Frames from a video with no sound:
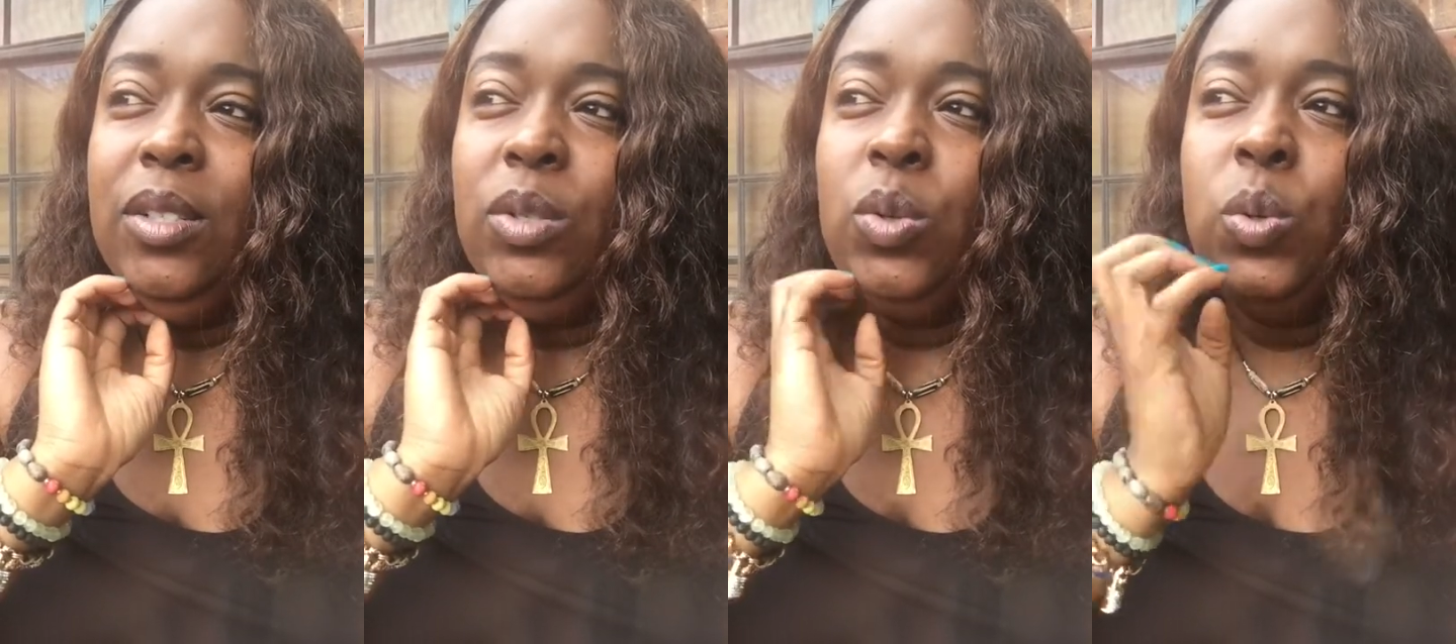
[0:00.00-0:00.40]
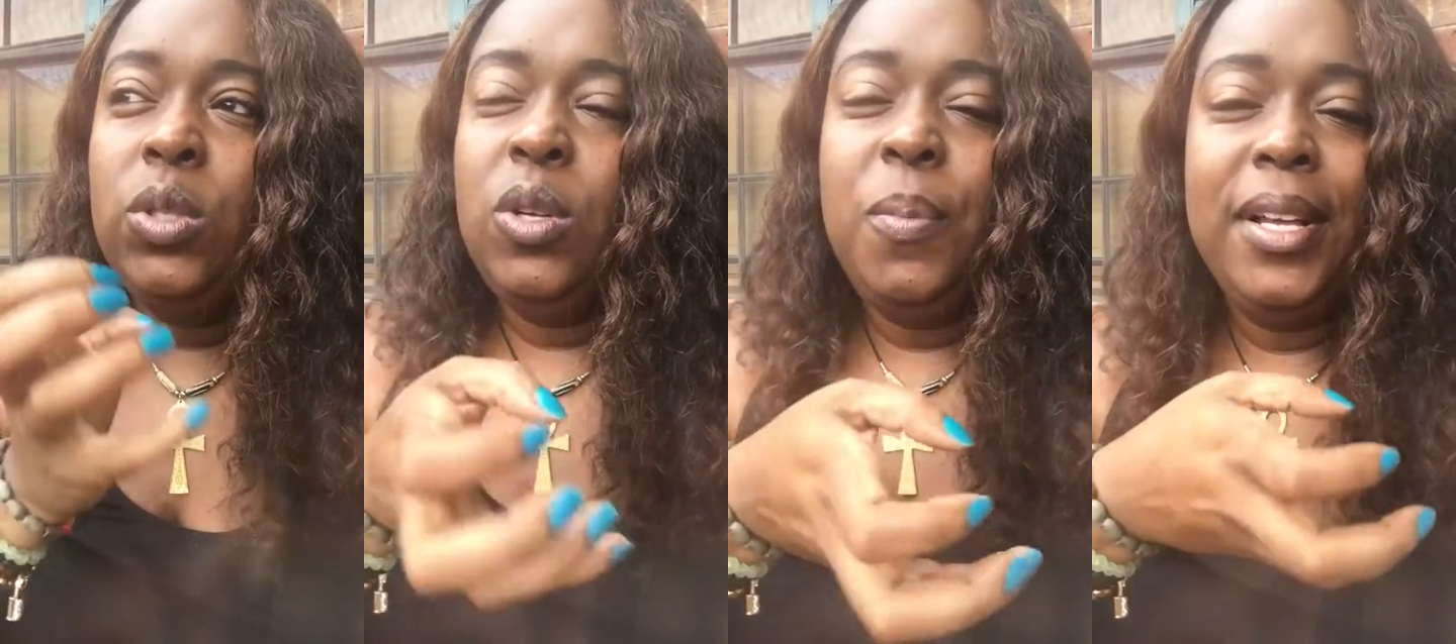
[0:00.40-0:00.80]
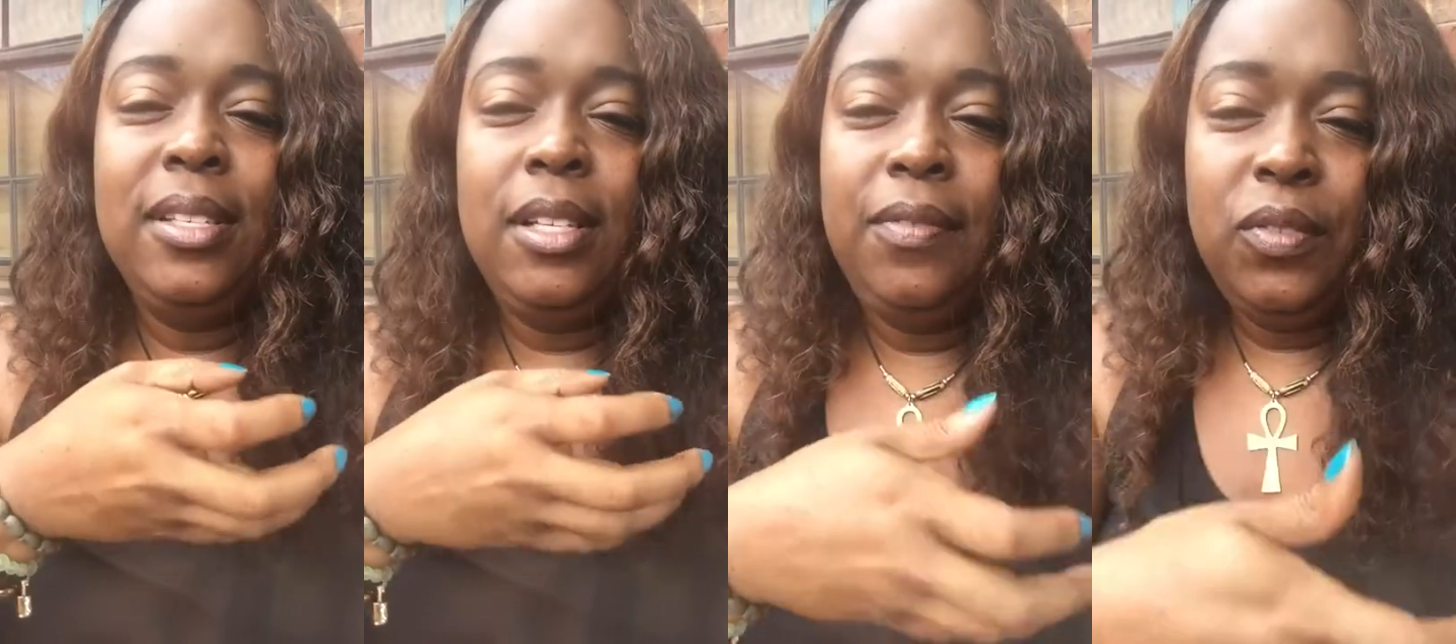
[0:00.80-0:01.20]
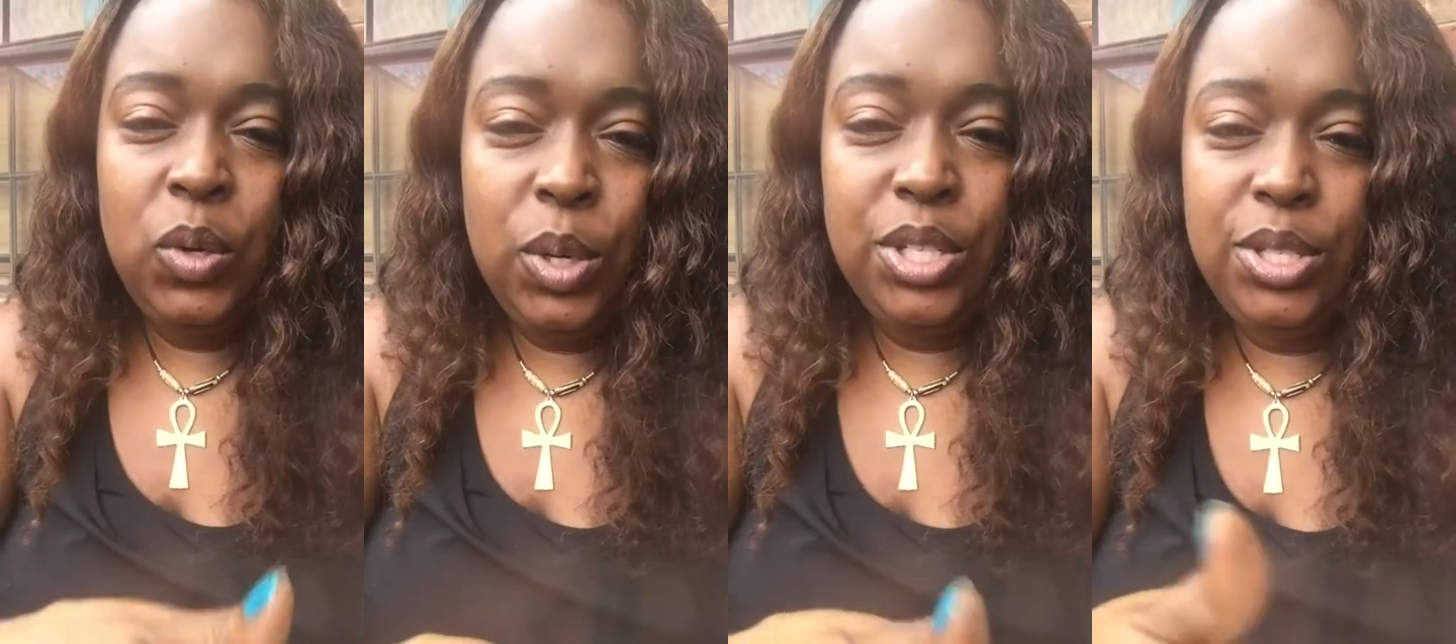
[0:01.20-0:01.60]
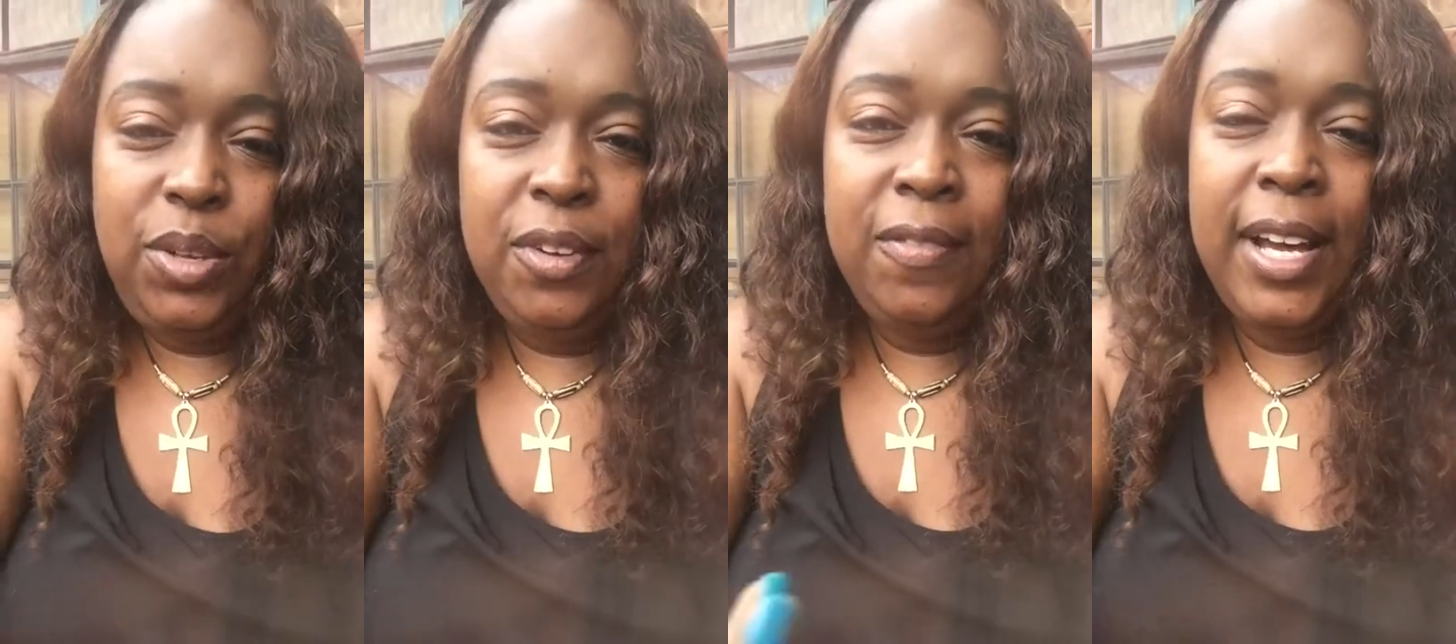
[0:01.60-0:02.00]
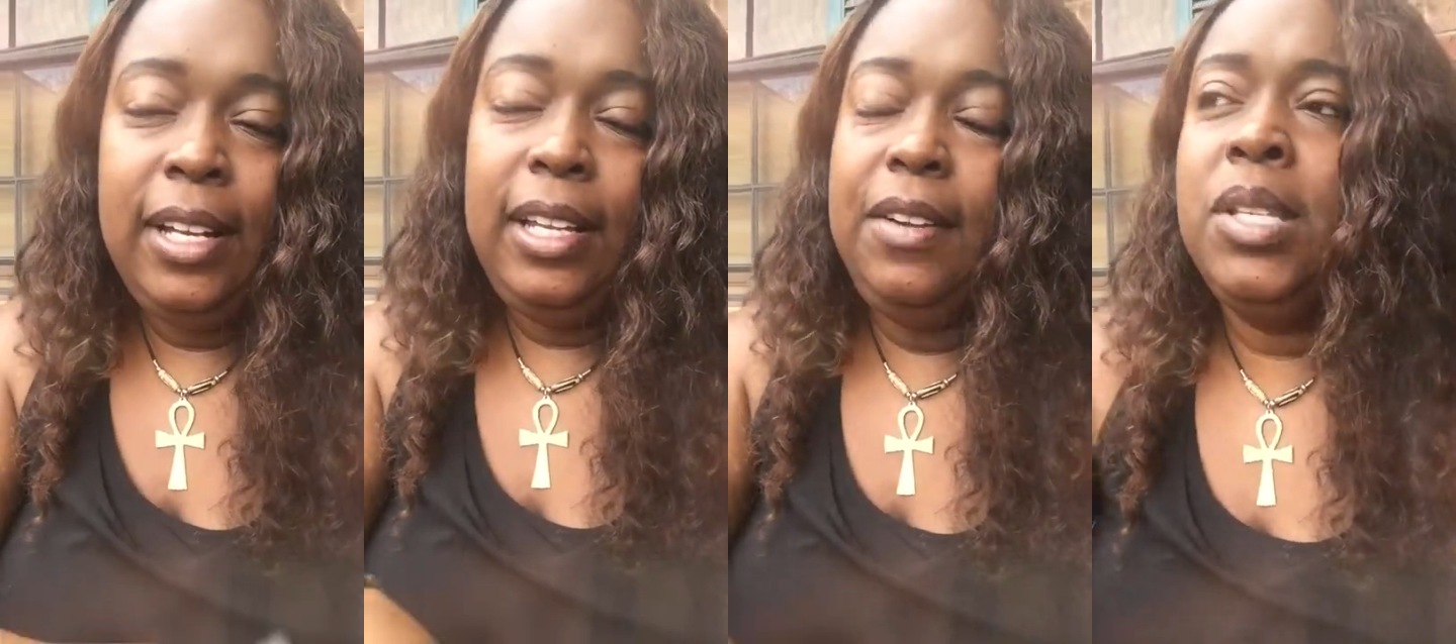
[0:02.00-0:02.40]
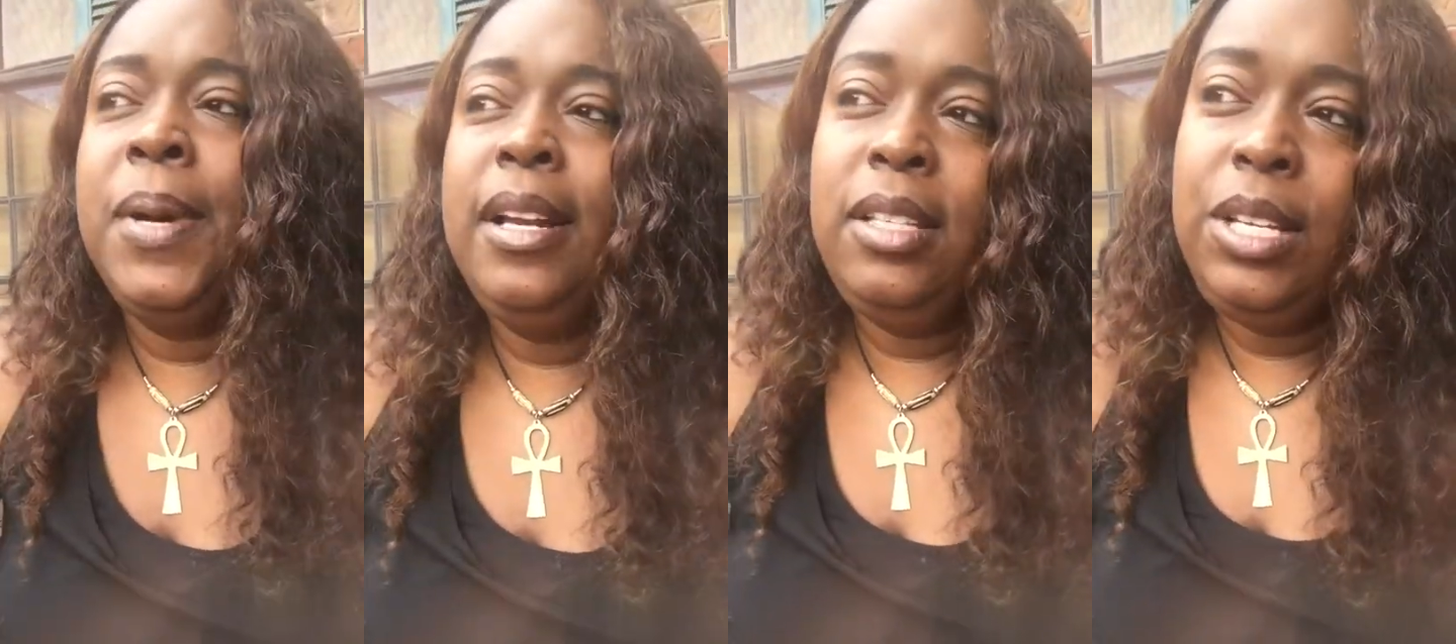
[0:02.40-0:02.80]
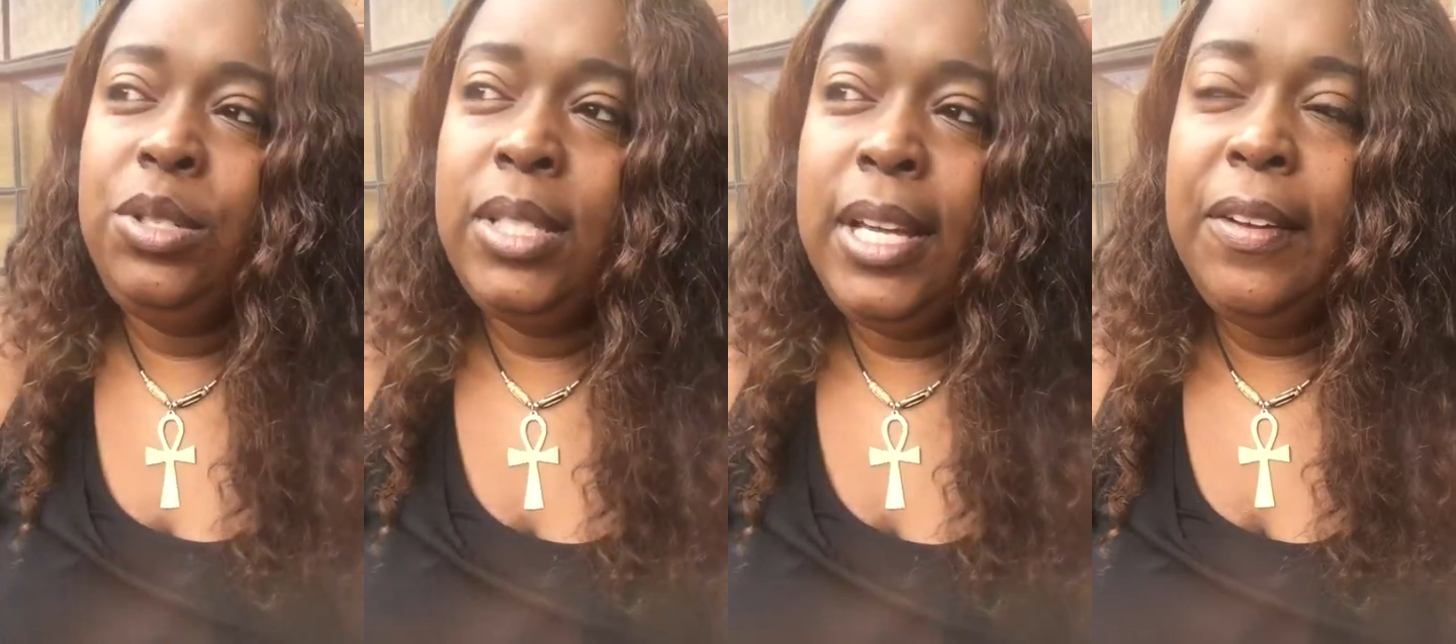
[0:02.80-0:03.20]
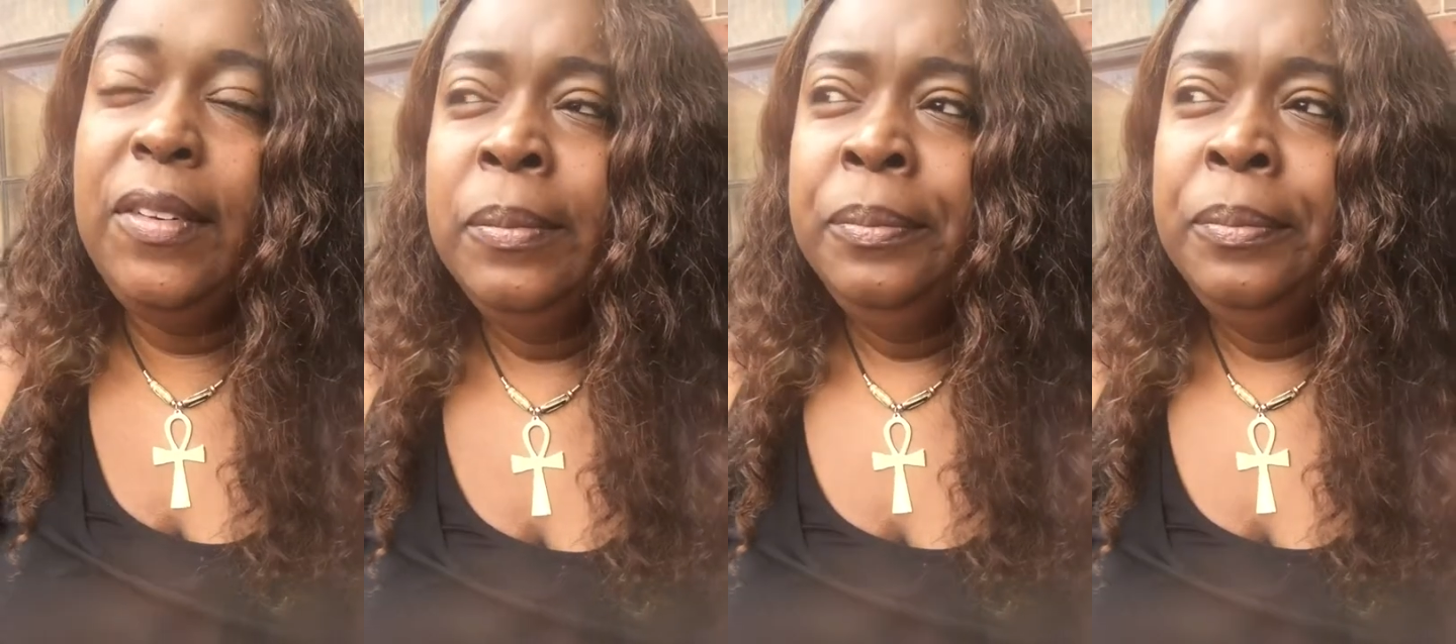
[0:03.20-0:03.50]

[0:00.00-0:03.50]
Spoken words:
who stole my stuff? Of course, you feel violated if somebody takes your stuff.